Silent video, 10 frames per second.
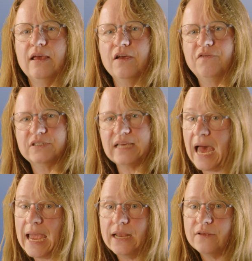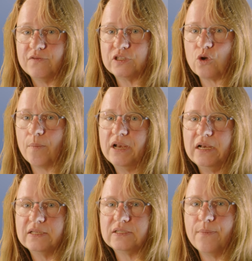if it's
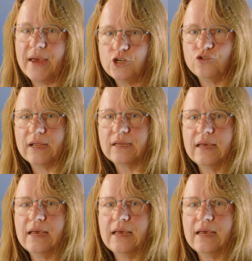completely symmetric,